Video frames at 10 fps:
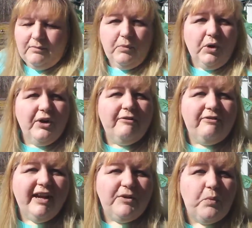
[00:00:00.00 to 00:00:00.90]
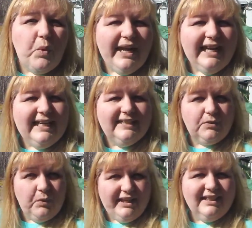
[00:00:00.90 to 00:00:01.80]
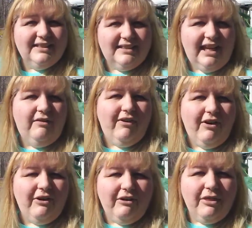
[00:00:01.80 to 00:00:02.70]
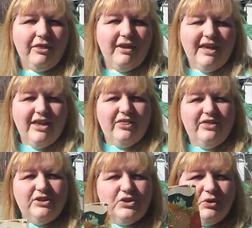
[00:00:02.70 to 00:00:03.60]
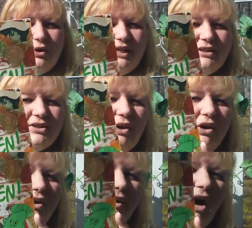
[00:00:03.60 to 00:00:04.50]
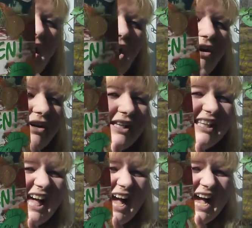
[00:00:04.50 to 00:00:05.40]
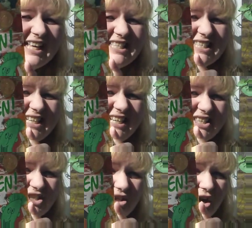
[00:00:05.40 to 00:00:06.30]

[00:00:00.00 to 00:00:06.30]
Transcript: We're going to find ways we can save our Earth. The story is called Our Class is